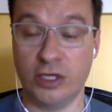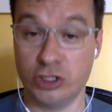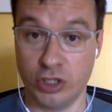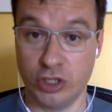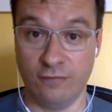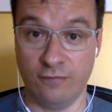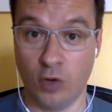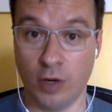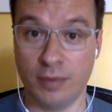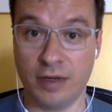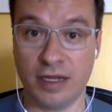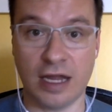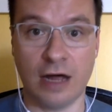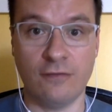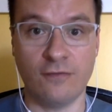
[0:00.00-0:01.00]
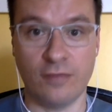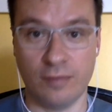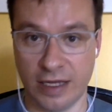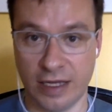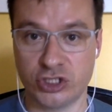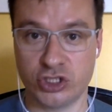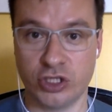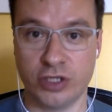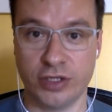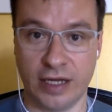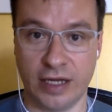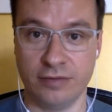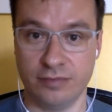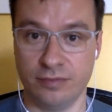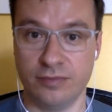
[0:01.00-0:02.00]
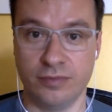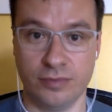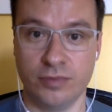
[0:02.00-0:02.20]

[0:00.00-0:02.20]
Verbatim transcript: You should inform yourself, make sure that